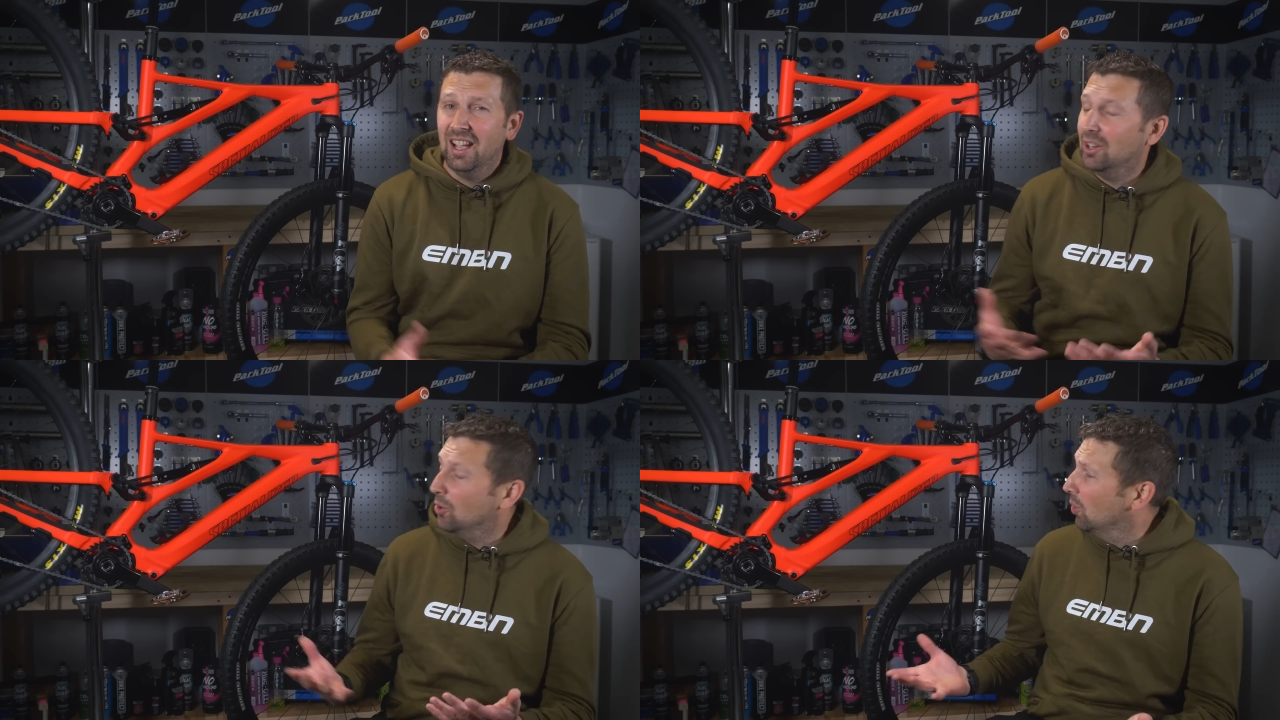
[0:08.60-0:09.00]

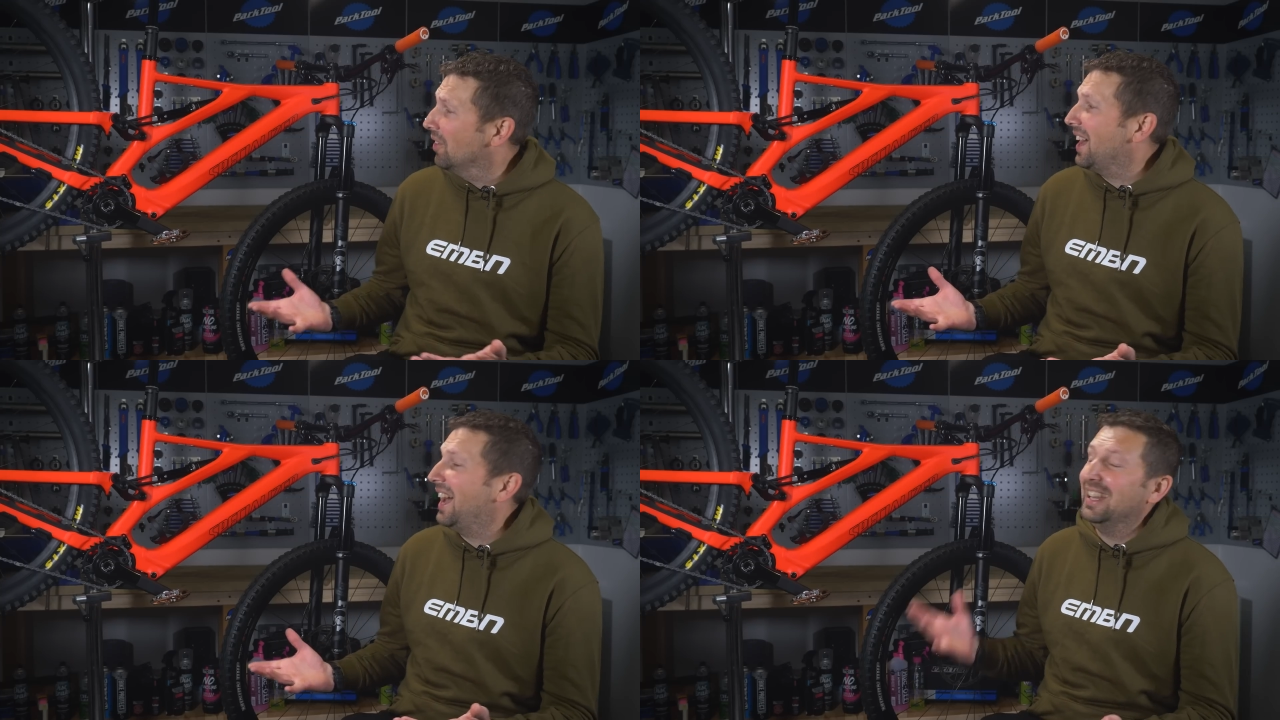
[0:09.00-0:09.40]
And all
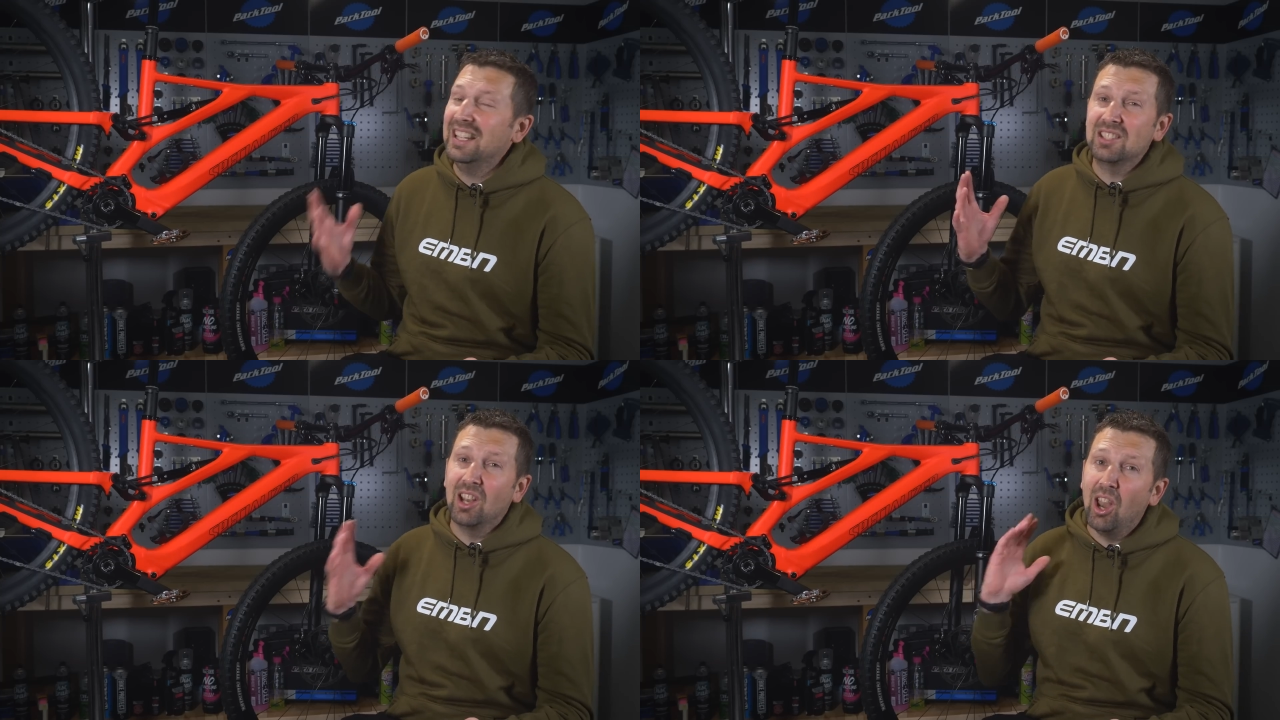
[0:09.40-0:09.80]
of that
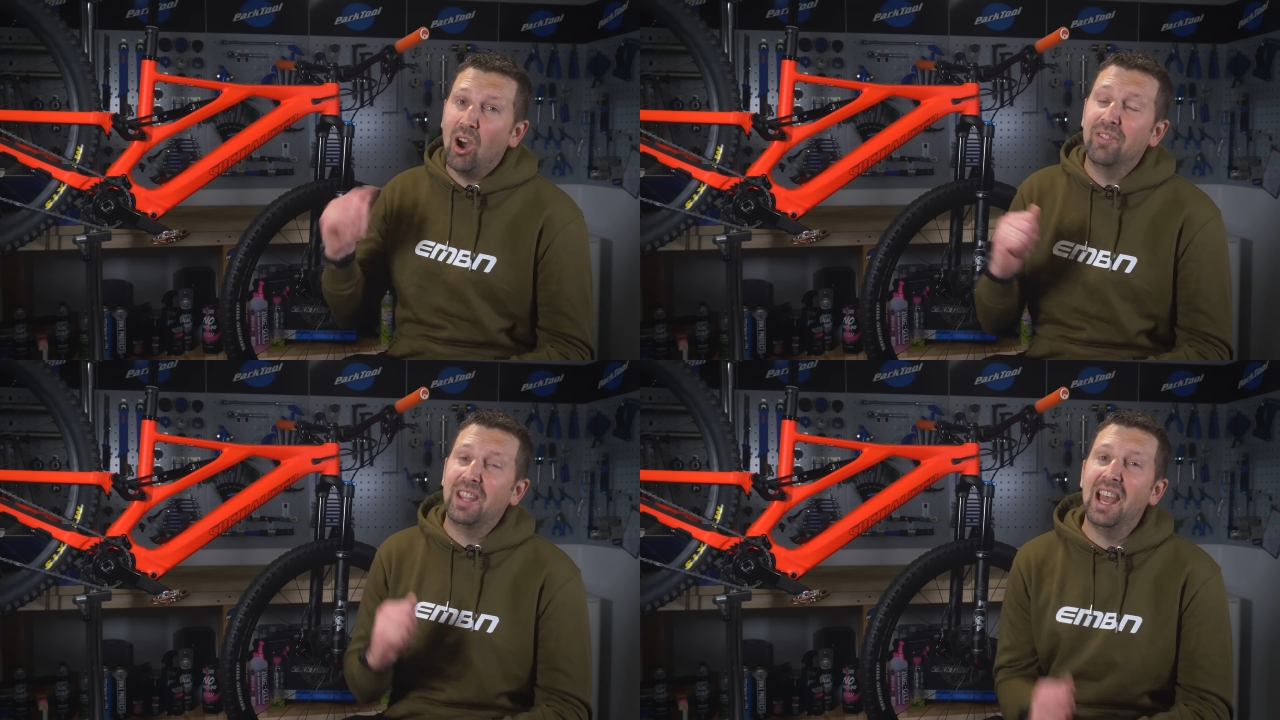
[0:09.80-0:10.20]
needs a
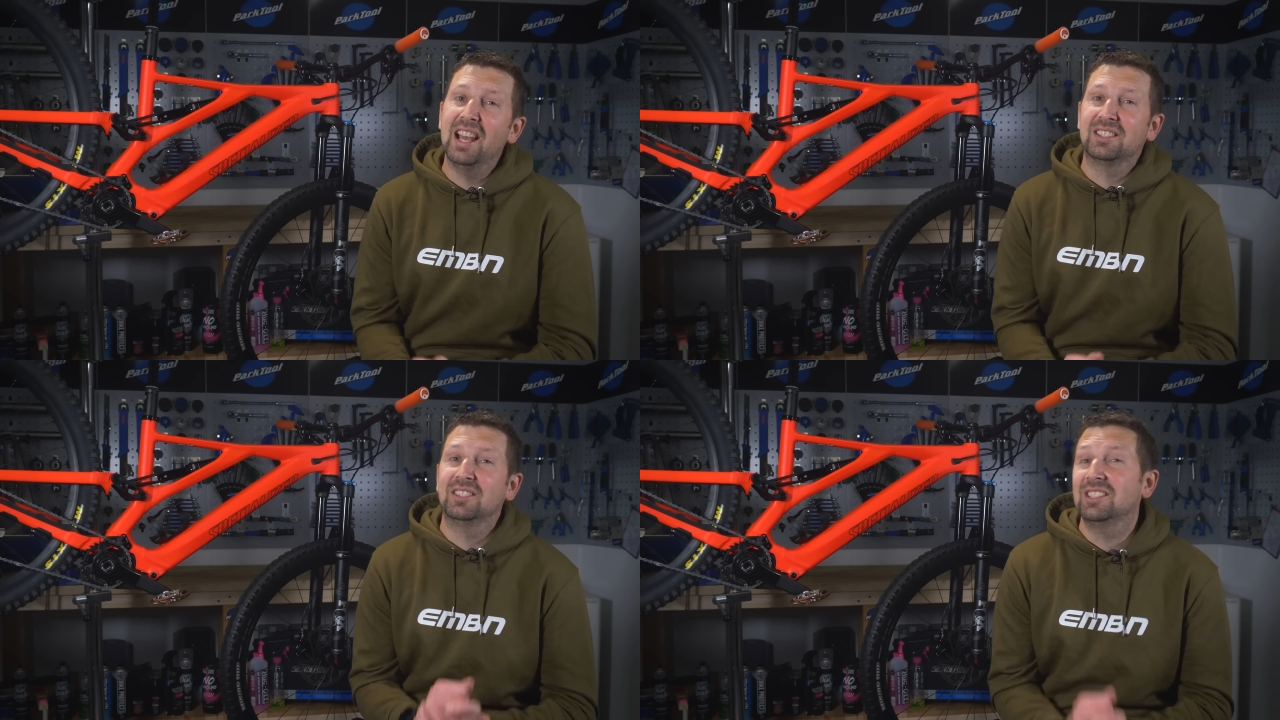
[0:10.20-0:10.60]
lot of
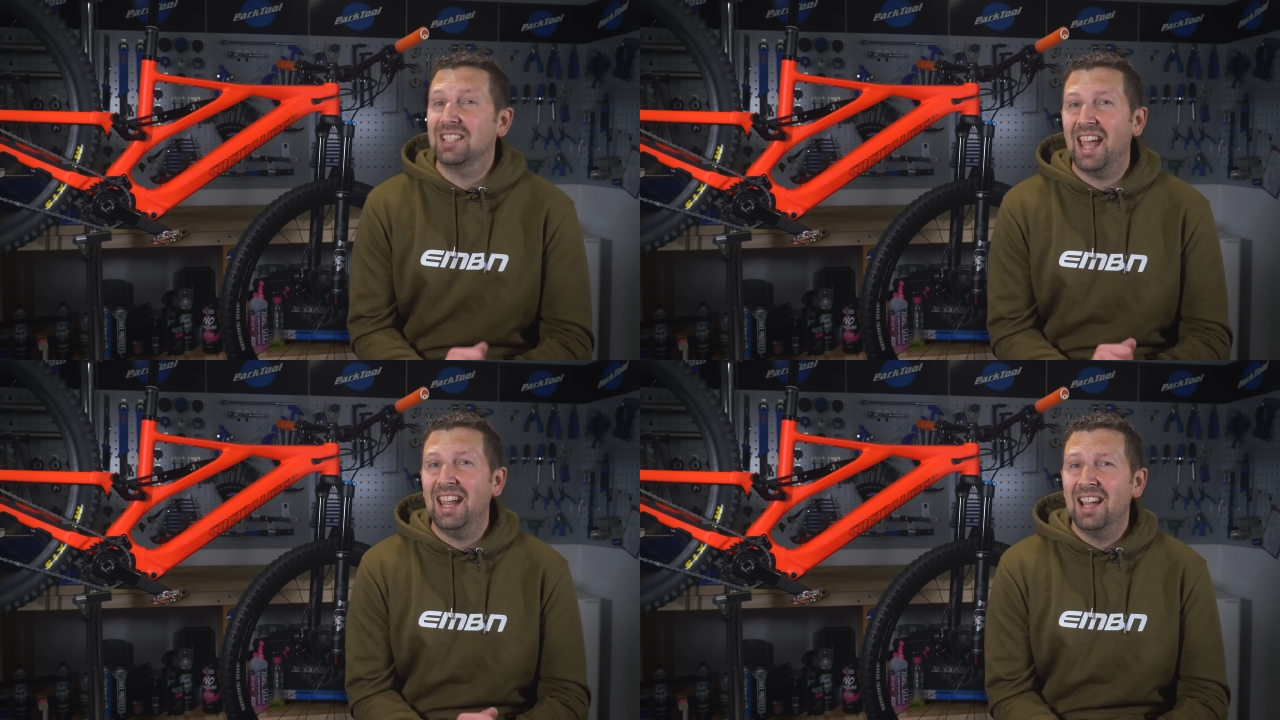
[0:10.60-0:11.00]
care. So
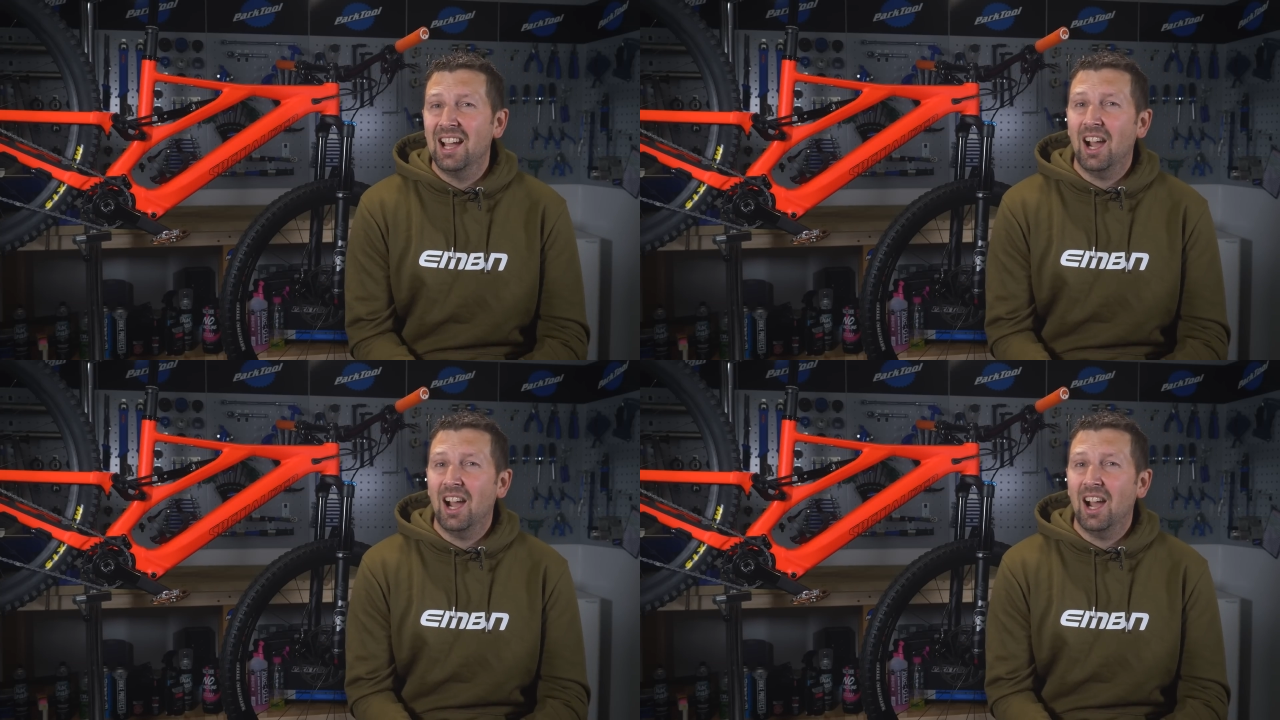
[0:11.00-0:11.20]
today,